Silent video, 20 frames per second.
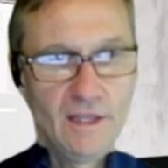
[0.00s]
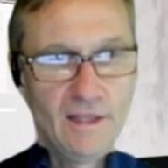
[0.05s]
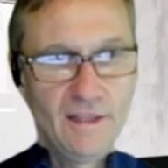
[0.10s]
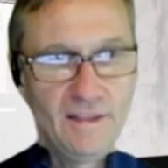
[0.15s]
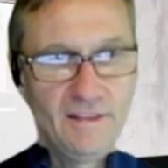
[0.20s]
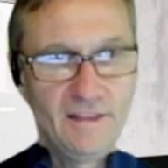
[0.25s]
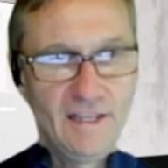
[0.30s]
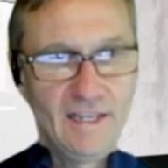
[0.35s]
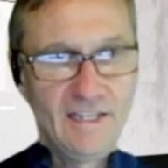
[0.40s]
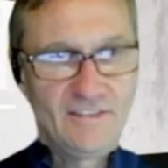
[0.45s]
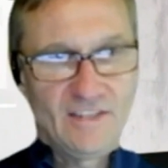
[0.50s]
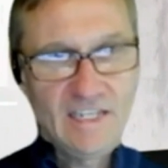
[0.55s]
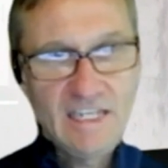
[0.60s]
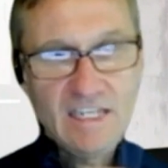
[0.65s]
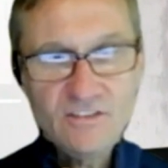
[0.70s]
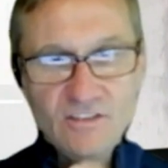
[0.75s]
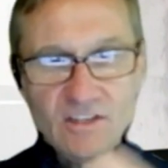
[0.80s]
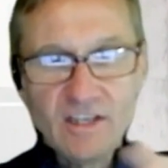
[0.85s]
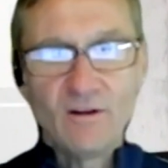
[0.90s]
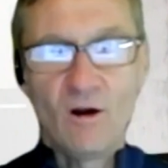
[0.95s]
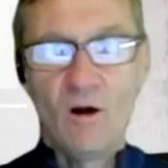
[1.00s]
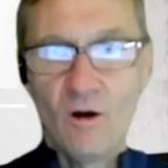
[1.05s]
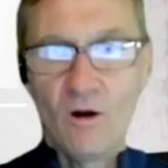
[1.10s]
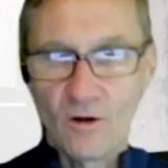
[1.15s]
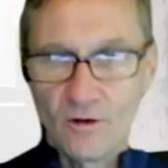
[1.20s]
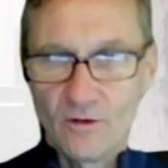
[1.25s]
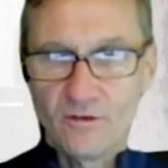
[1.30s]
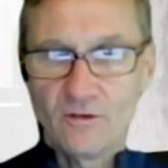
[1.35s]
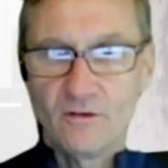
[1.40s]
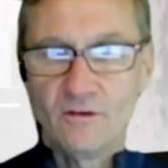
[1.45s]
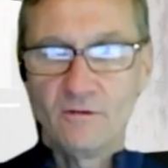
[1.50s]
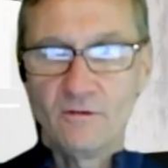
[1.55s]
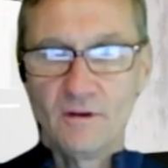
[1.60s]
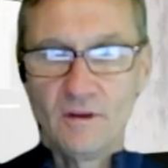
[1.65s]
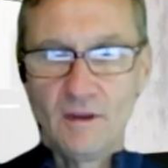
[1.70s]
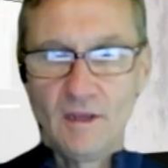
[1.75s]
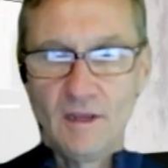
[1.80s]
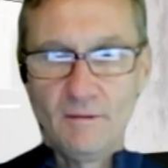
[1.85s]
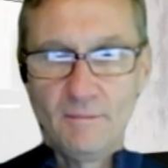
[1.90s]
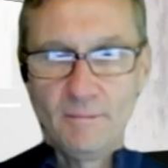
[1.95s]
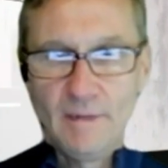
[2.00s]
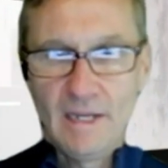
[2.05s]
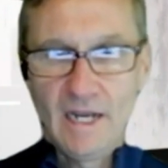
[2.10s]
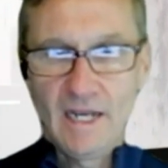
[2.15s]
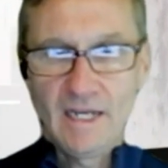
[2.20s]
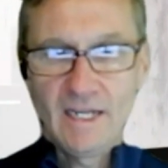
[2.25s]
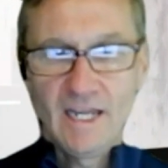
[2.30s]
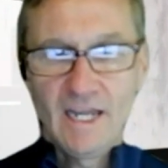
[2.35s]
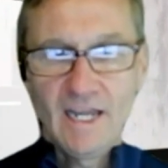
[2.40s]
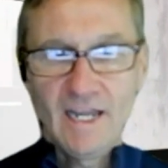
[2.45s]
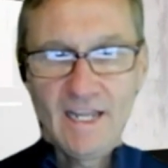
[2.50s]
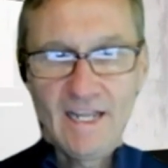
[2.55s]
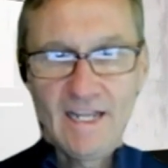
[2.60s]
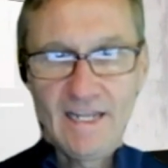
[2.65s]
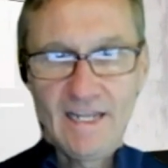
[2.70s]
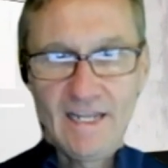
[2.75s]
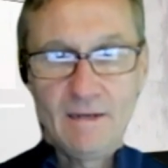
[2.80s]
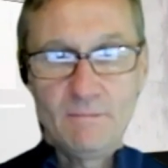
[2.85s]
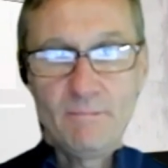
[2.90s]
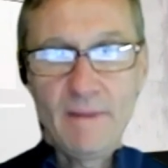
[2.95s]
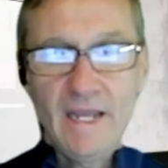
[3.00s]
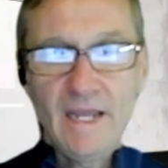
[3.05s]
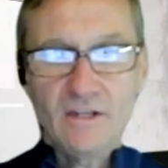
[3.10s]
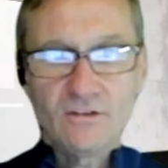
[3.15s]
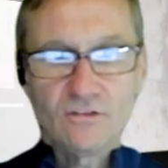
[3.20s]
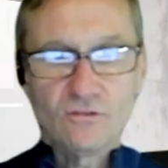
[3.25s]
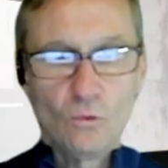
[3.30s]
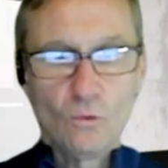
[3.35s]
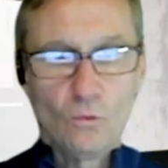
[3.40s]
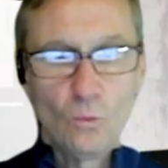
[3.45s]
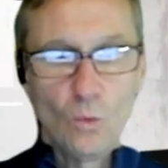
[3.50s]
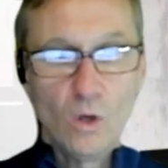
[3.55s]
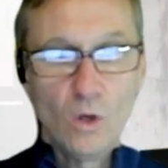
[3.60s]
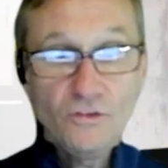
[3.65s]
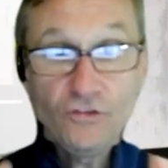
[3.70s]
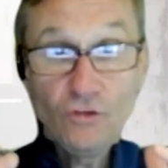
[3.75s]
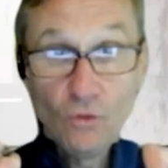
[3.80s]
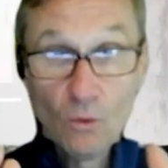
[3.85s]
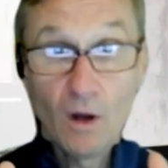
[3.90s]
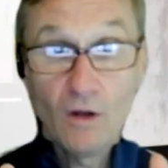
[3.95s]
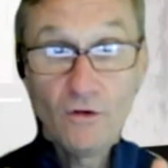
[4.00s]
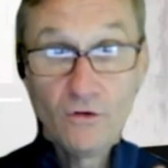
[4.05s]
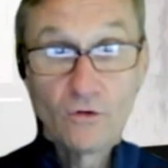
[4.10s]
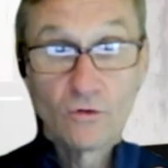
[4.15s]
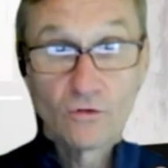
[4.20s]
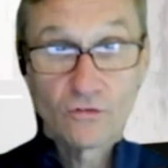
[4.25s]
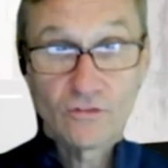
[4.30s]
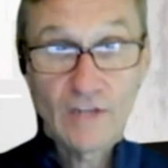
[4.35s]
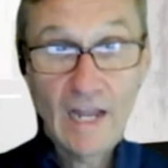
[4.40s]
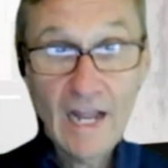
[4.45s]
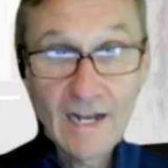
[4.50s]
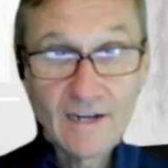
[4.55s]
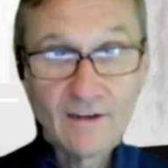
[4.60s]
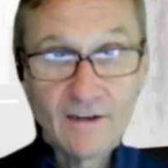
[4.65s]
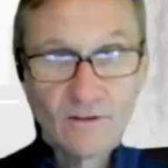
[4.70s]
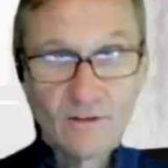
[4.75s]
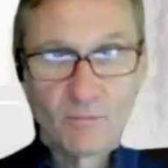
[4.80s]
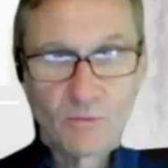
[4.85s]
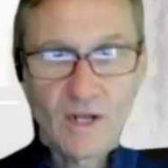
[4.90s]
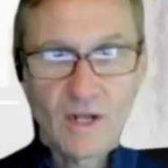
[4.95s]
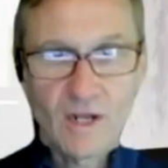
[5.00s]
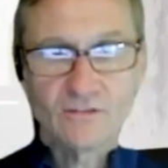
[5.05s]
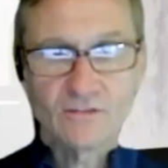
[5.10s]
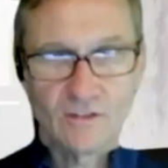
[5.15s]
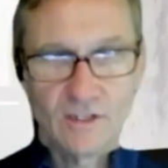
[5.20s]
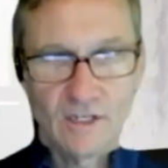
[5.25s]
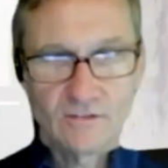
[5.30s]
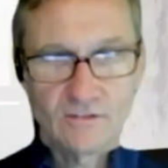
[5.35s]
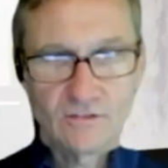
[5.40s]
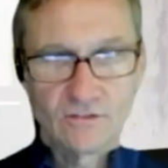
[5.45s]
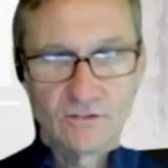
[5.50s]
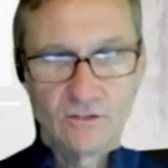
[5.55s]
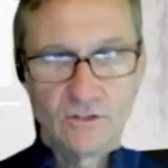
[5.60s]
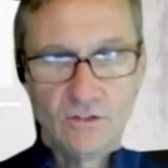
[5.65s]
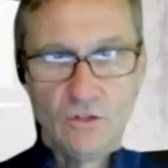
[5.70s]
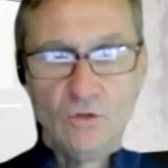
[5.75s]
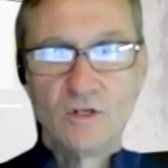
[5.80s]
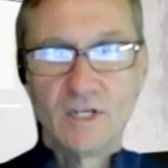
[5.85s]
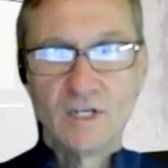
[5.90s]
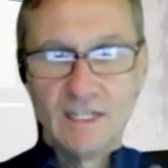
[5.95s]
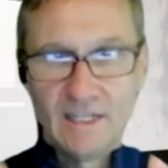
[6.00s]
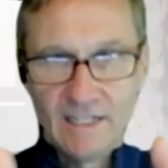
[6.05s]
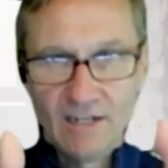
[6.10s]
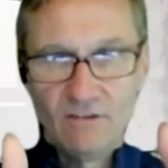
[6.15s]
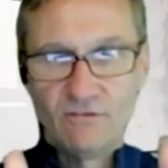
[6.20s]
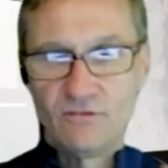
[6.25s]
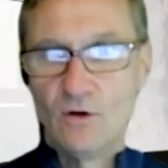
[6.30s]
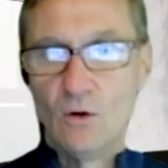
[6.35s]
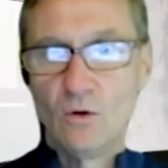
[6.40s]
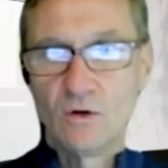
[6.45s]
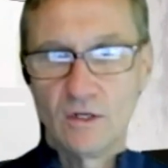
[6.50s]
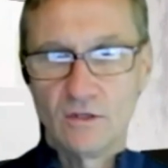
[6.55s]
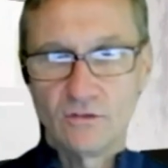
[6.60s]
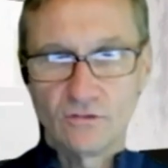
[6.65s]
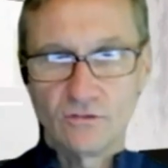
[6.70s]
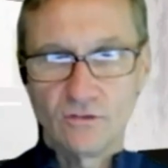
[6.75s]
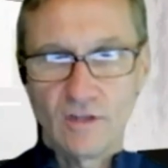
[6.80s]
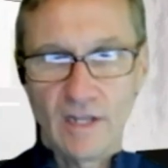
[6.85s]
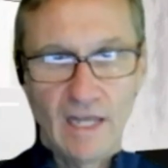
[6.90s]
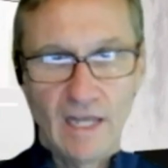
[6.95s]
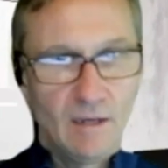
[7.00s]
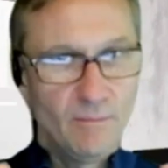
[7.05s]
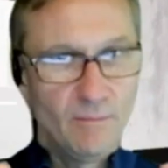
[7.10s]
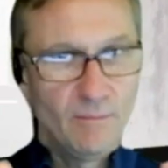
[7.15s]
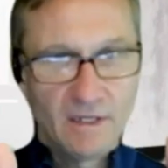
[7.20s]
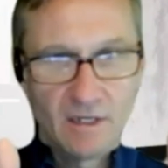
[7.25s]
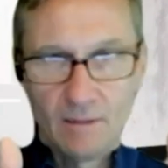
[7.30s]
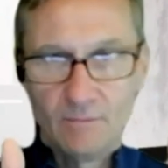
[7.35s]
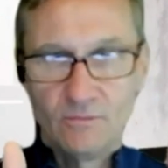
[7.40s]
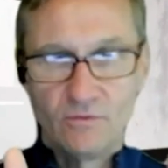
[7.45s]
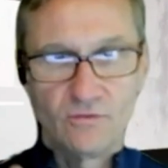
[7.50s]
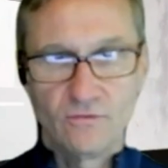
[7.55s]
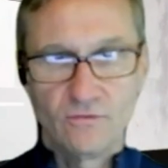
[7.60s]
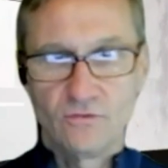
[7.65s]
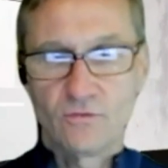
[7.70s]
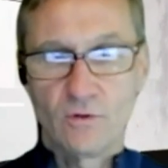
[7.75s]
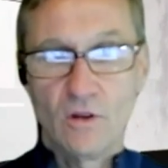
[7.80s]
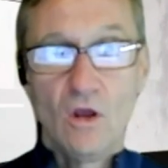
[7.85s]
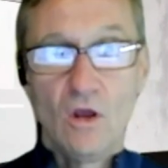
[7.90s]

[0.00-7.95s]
it's easy and hard, meaning it makes, once you understand the process, you can then focus, and it becomes,